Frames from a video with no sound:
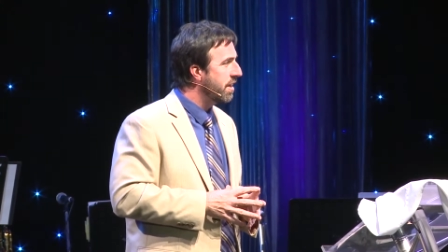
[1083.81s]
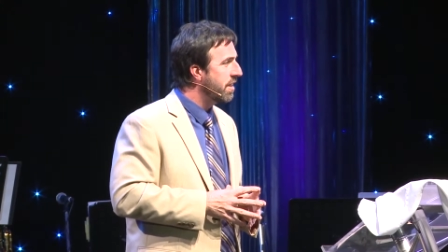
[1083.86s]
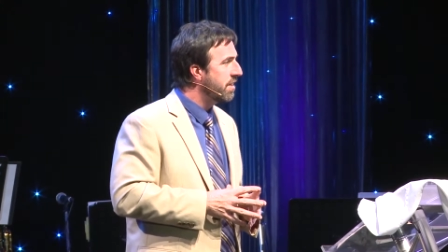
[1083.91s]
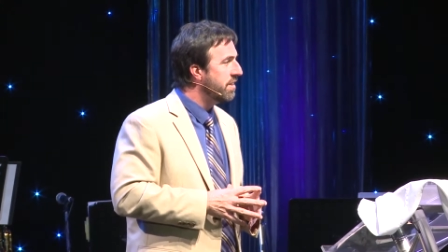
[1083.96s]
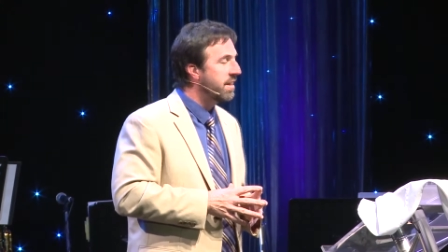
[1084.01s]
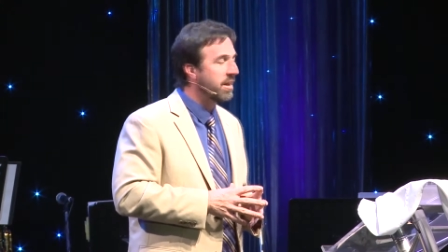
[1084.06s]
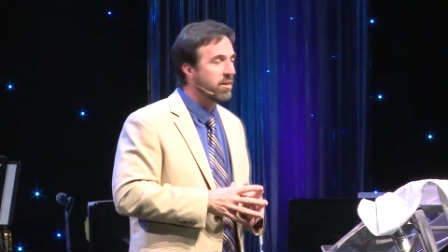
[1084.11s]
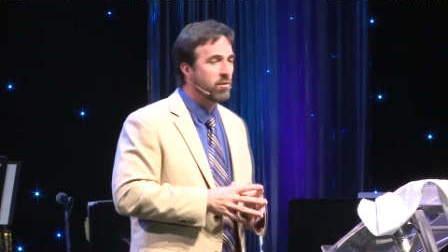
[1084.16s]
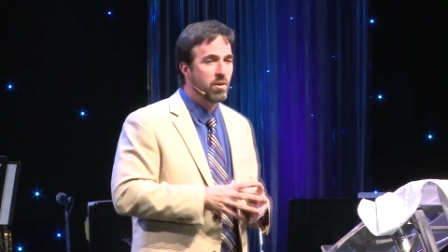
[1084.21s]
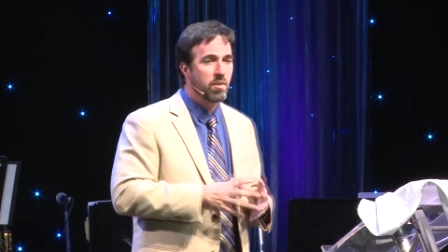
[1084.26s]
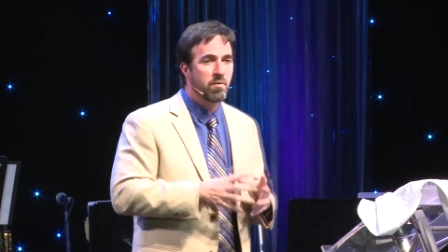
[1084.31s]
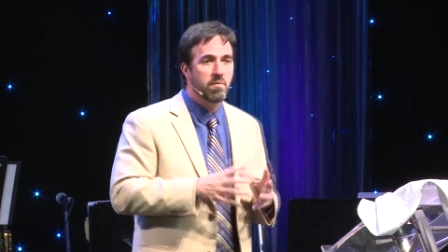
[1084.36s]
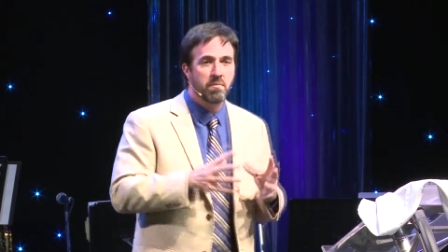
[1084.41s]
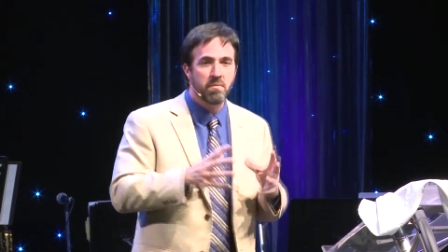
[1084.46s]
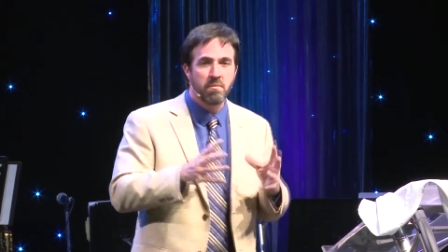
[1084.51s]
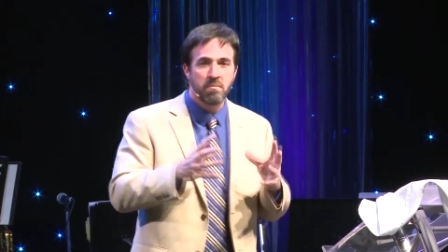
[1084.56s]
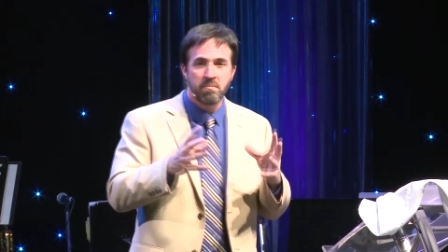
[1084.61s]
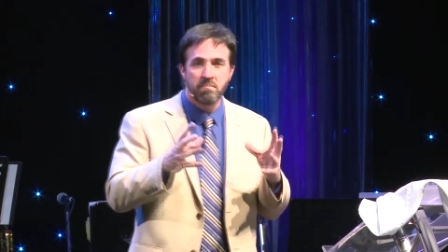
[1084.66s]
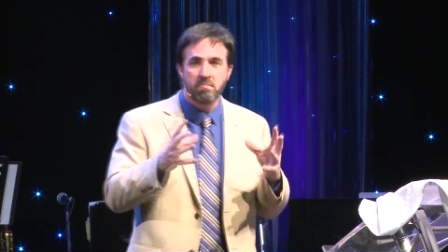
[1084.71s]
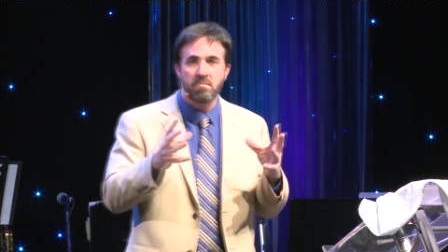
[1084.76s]
There were
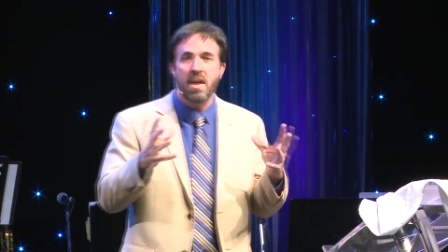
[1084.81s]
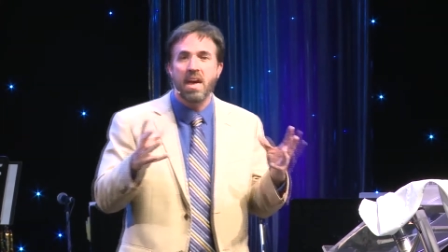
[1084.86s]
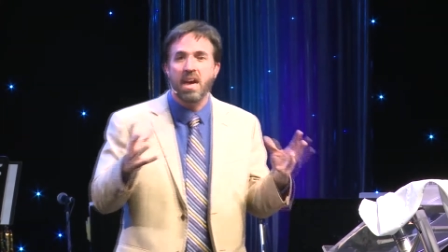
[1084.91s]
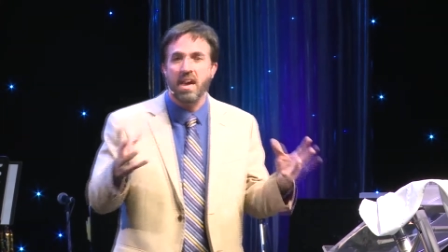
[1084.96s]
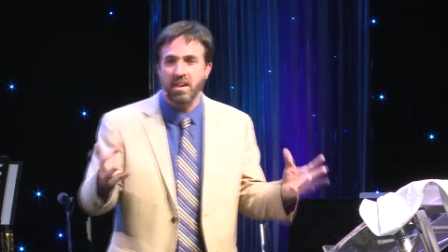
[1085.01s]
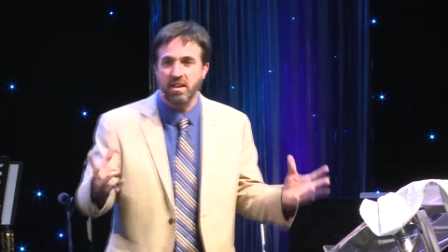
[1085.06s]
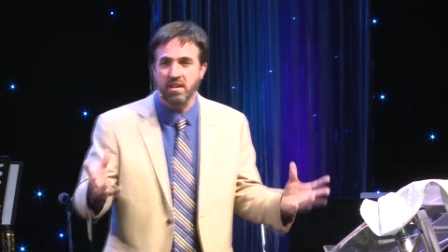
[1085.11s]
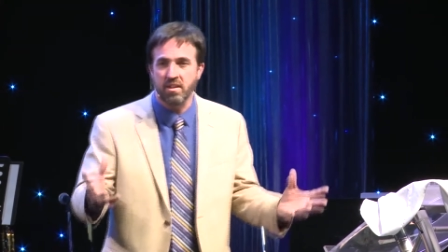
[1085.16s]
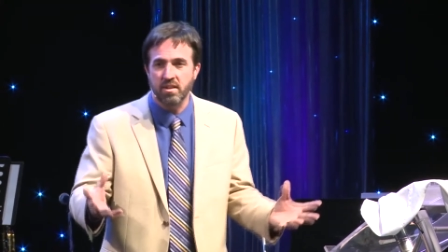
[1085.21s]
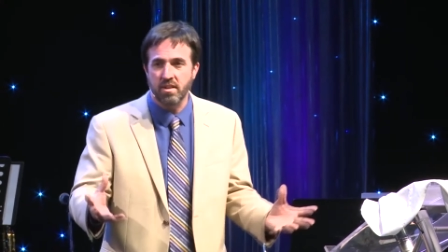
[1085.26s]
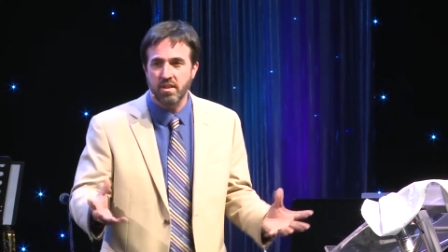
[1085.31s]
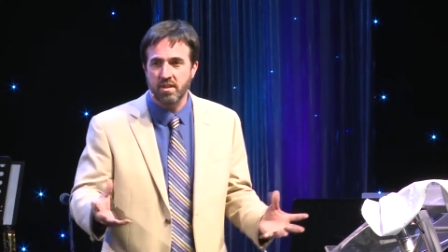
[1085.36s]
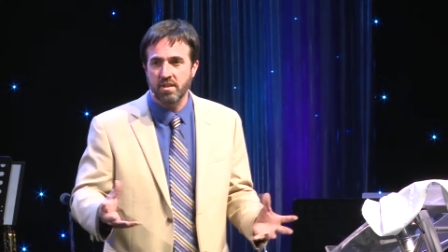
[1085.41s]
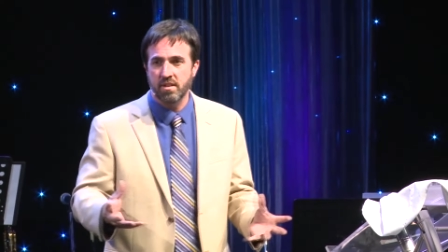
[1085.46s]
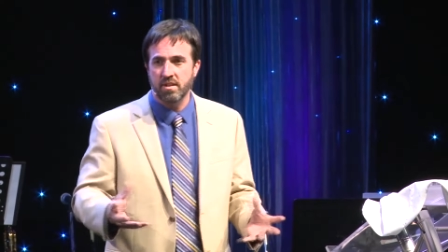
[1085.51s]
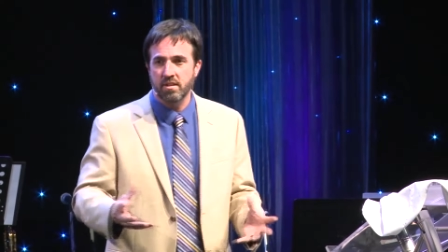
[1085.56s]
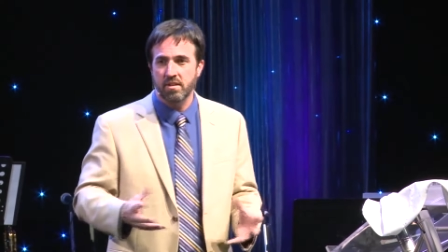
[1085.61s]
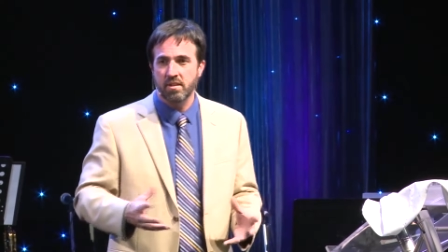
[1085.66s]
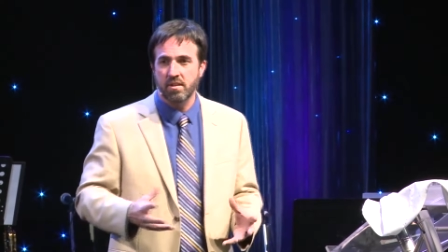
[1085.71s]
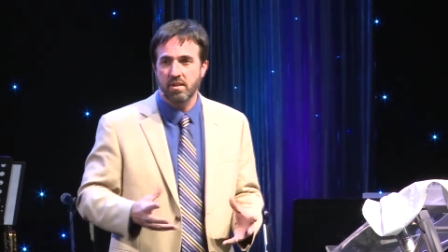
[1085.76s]
men
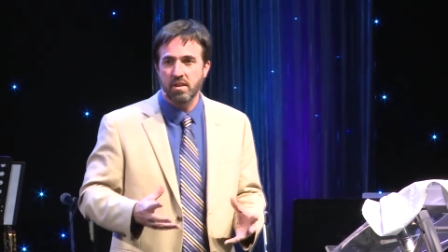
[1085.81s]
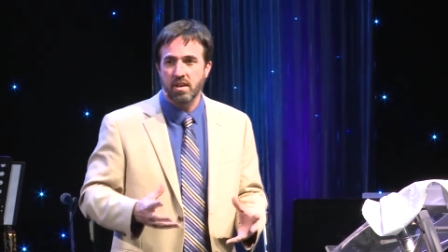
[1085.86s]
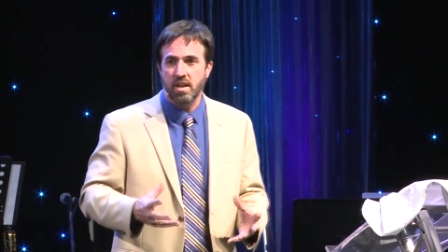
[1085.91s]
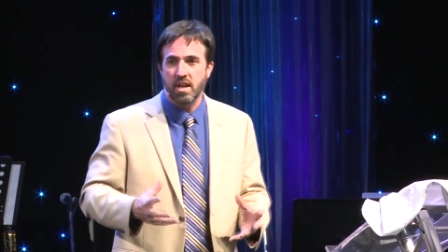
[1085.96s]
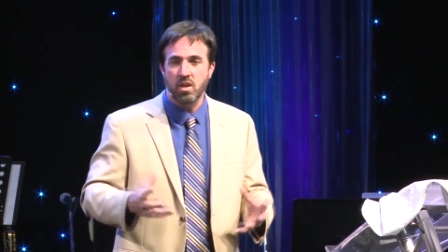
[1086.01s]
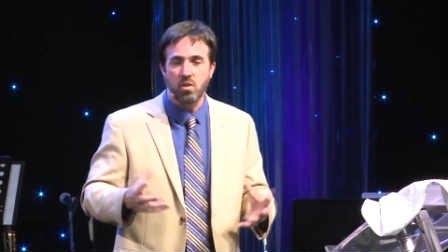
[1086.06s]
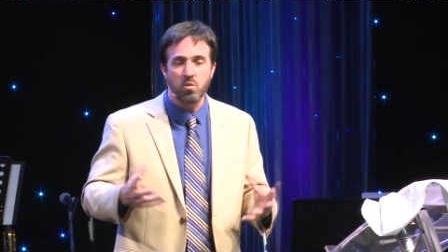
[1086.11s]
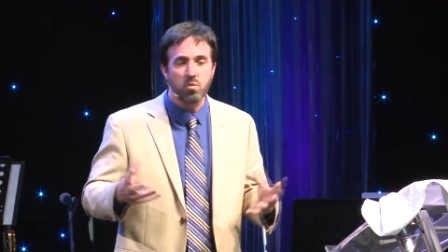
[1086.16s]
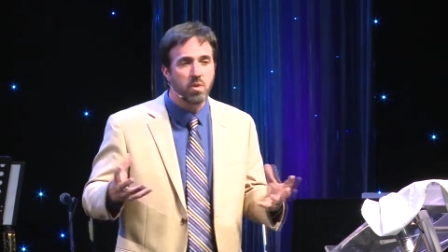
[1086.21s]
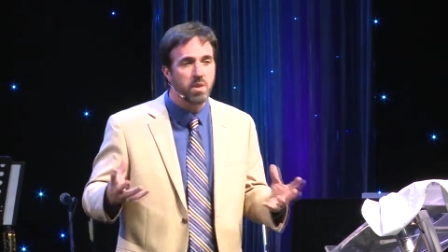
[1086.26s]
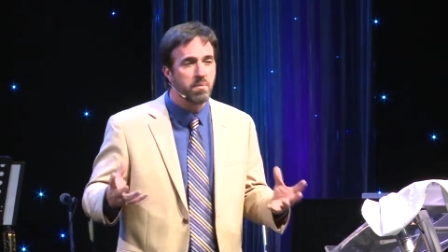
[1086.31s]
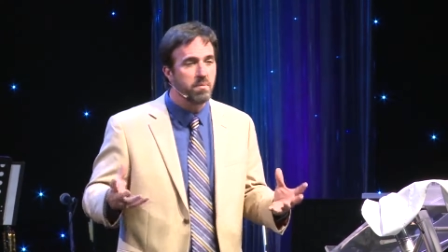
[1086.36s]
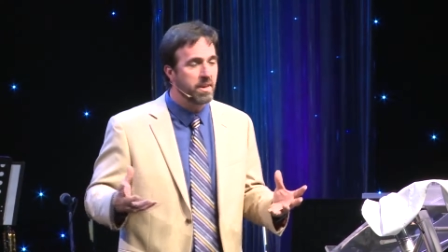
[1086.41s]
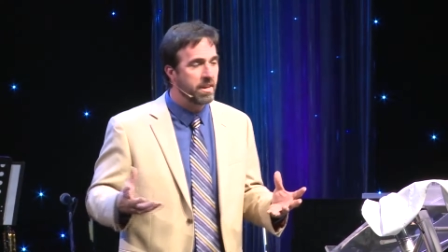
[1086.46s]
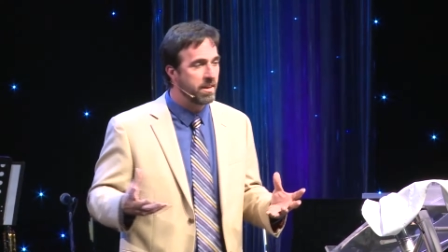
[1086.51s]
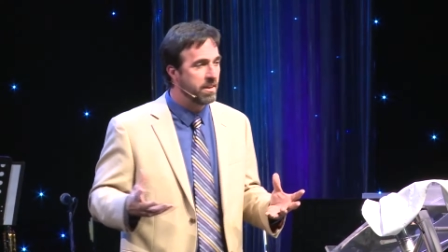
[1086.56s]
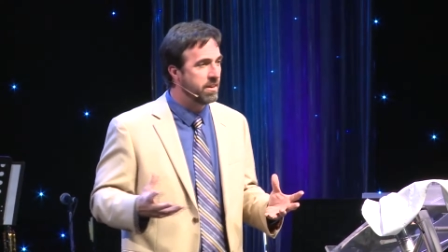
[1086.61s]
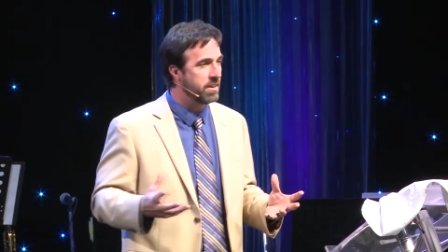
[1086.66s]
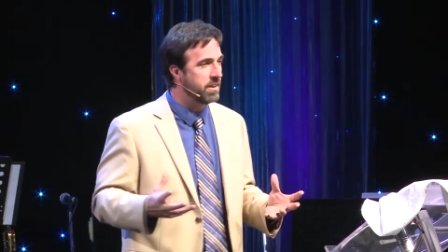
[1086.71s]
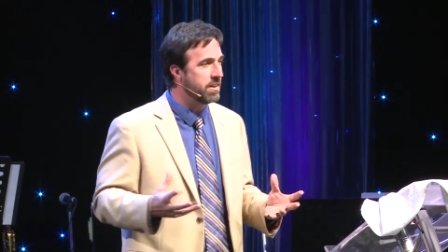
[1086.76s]
and
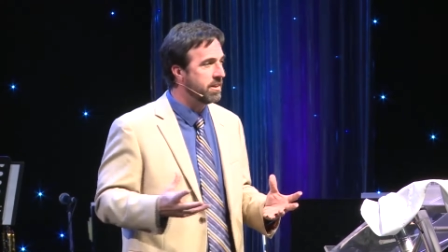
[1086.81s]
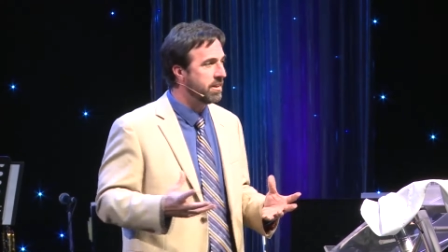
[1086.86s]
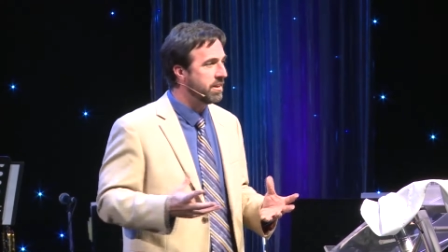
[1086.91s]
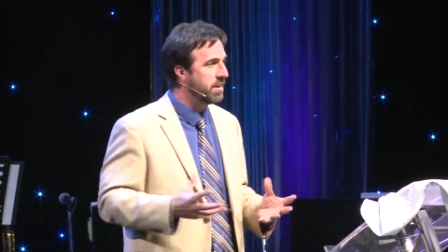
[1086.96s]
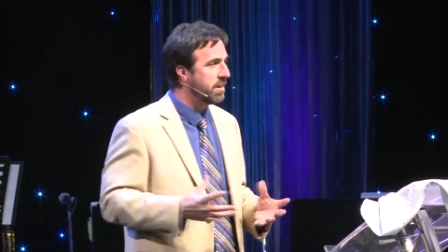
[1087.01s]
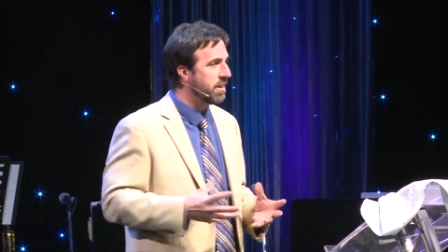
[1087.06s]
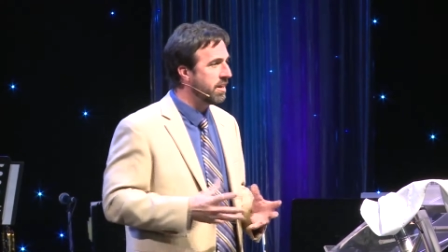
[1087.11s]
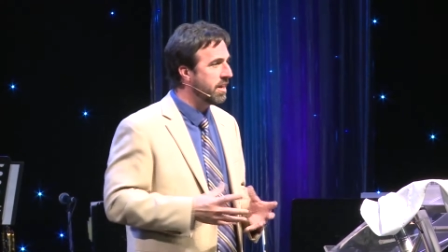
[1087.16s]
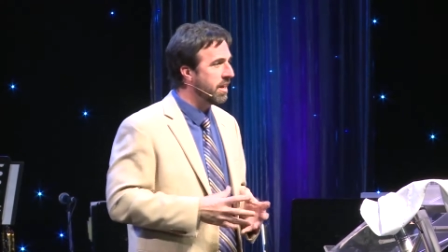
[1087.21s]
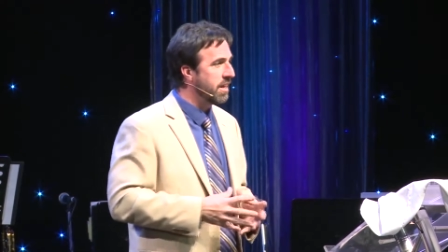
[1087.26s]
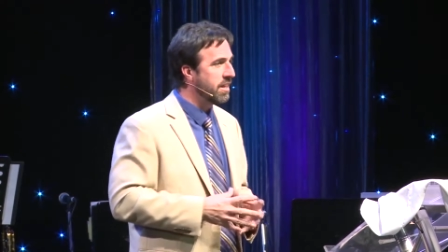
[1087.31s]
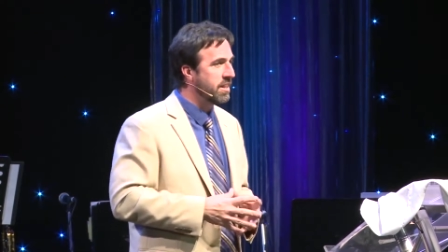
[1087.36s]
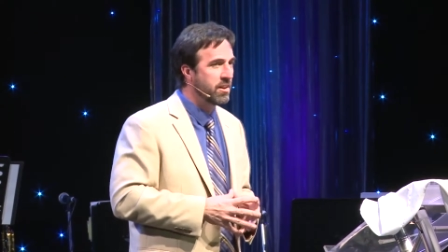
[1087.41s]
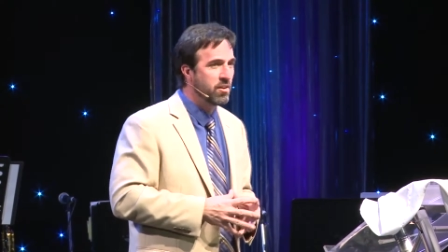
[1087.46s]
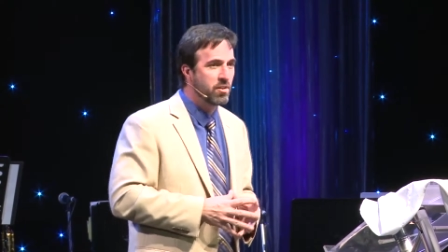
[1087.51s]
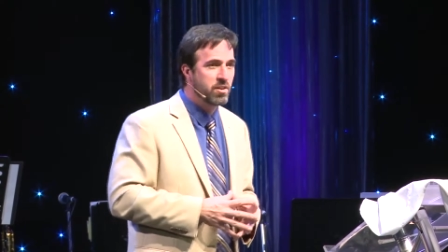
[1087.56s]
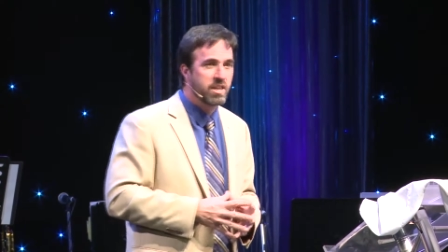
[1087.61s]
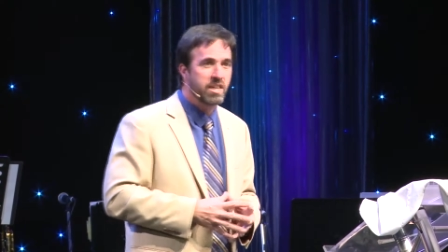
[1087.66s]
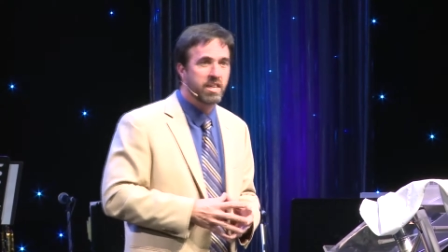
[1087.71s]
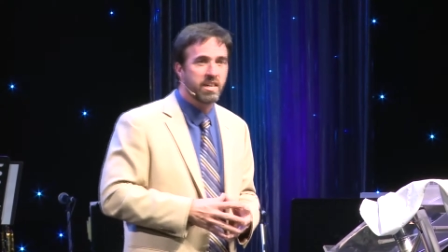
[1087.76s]
women and
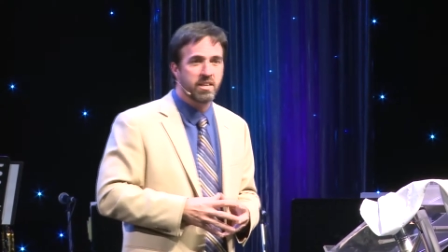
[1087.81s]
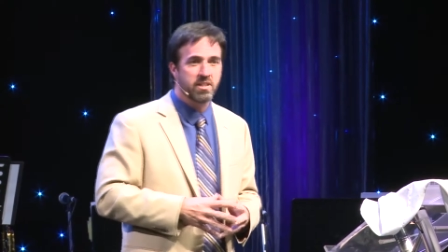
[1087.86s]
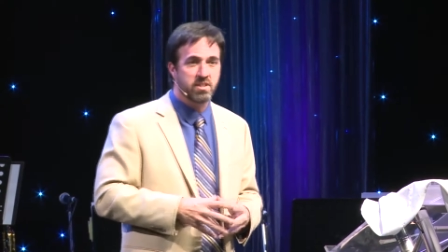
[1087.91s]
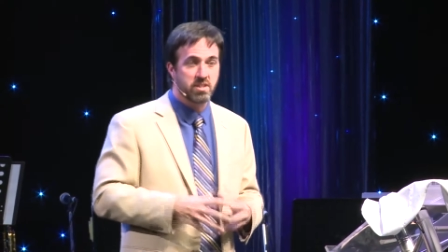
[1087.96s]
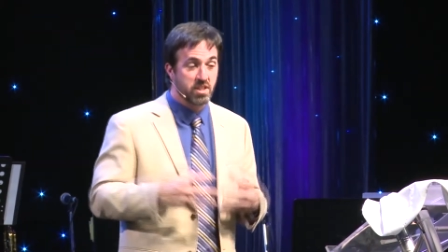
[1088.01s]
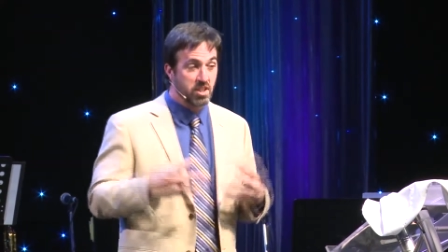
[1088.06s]
little kids.